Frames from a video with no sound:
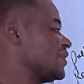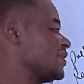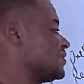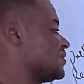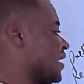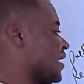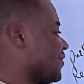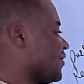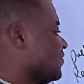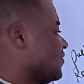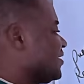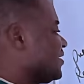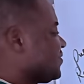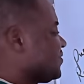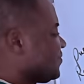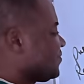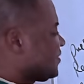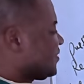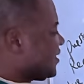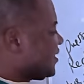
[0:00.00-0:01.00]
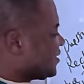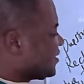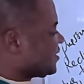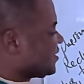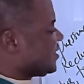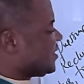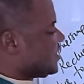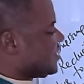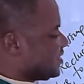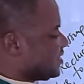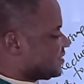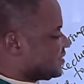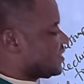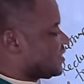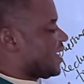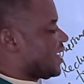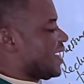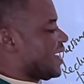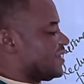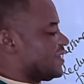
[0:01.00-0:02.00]
Now, this is
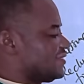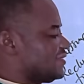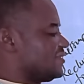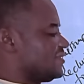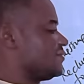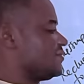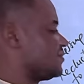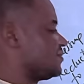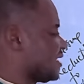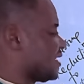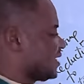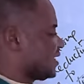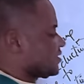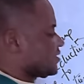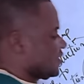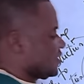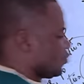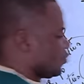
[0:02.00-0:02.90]
the ideal gas